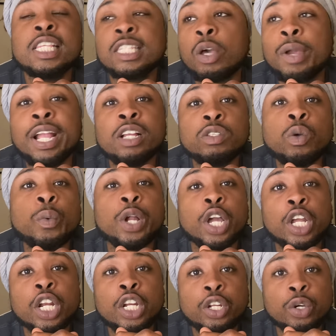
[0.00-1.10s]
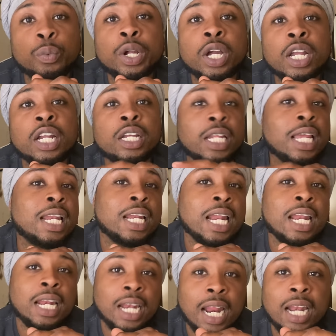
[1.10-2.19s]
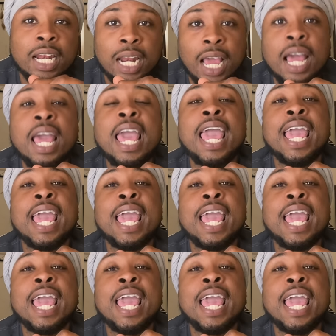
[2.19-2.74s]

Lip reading: So here's what we're going to do. We're going to da da da da da da da.